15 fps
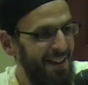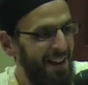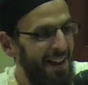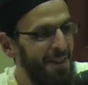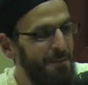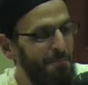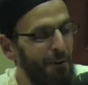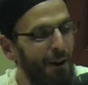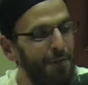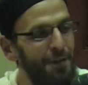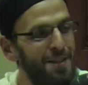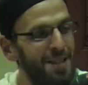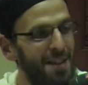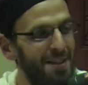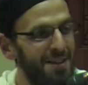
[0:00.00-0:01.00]
And the
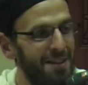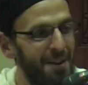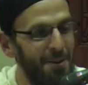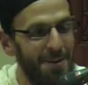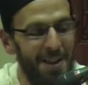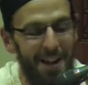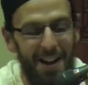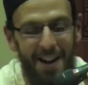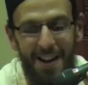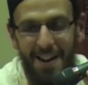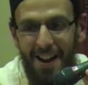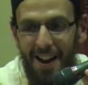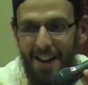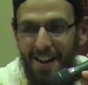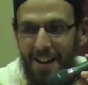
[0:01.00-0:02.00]
Prophet sallallahu ta'ala
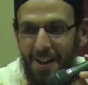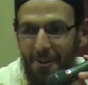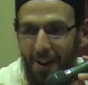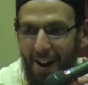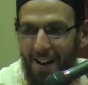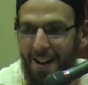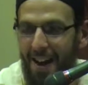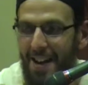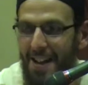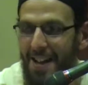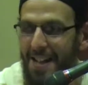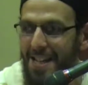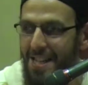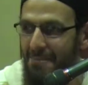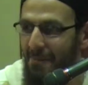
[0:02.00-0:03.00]
alayhi wa ala
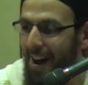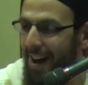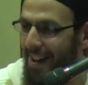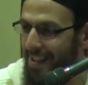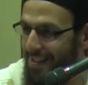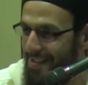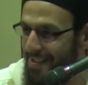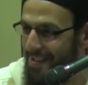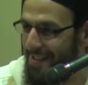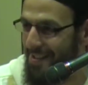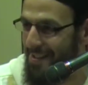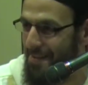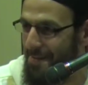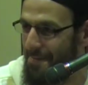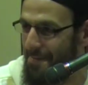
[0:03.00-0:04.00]
alihi smiles.
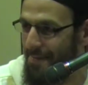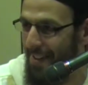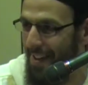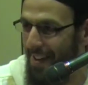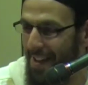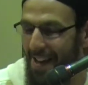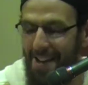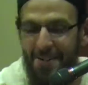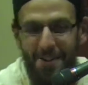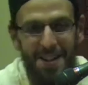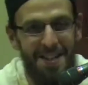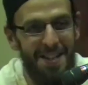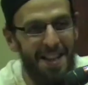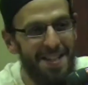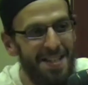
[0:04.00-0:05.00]
You know what he
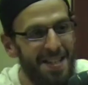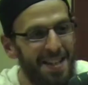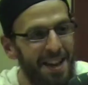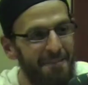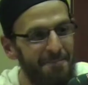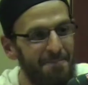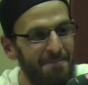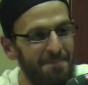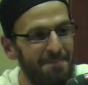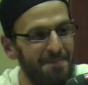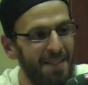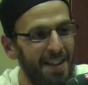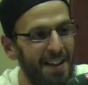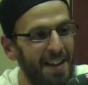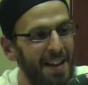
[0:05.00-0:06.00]
says to them?
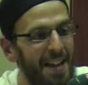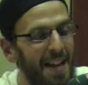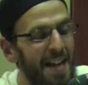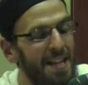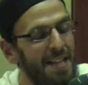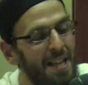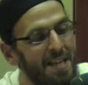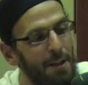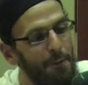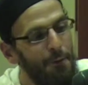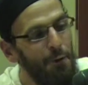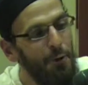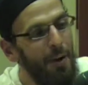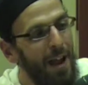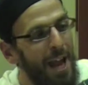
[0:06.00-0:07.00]
He says, if
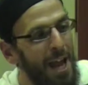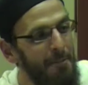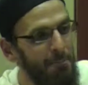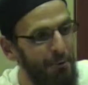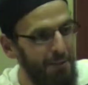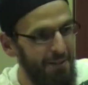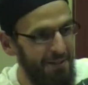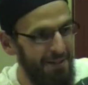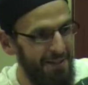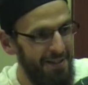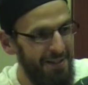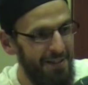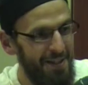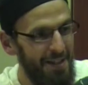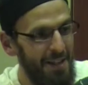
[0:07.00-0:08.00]
you're able
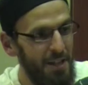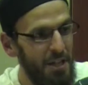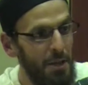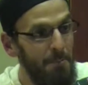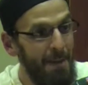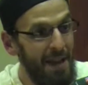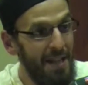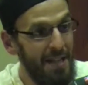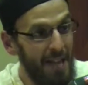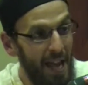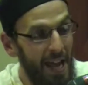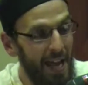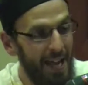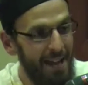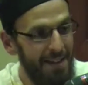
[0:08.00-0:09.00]
to
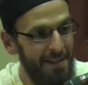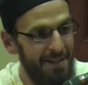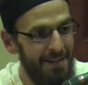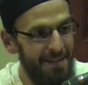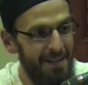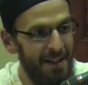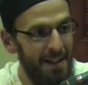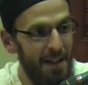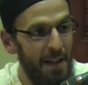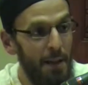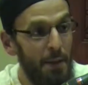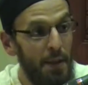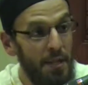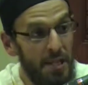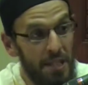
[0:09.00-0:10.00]
maintain
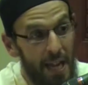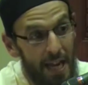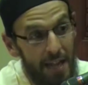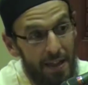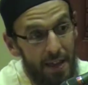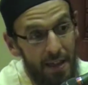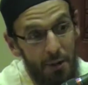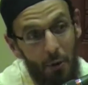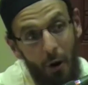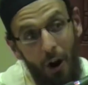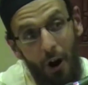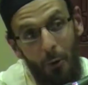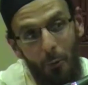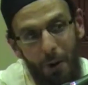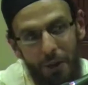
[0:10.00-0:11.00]
the state that you
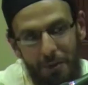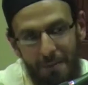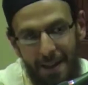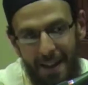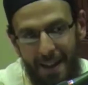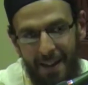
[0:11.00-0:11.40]
are with me,